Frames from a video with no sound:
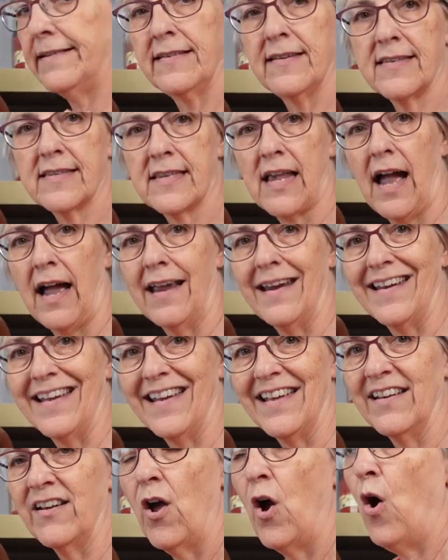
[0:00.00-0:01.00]

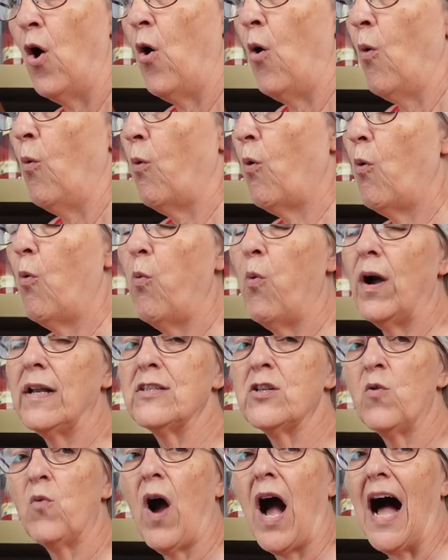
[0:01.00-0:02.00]
decided,
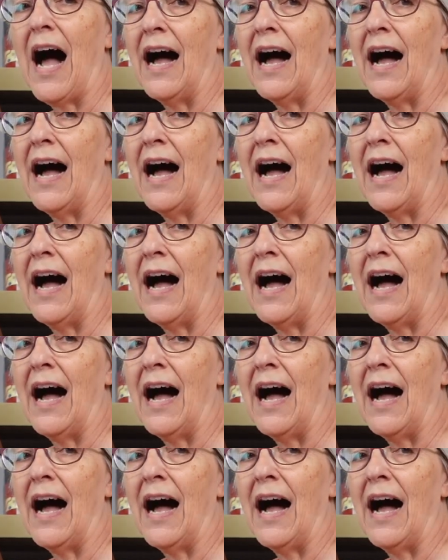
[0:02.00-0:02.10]
what do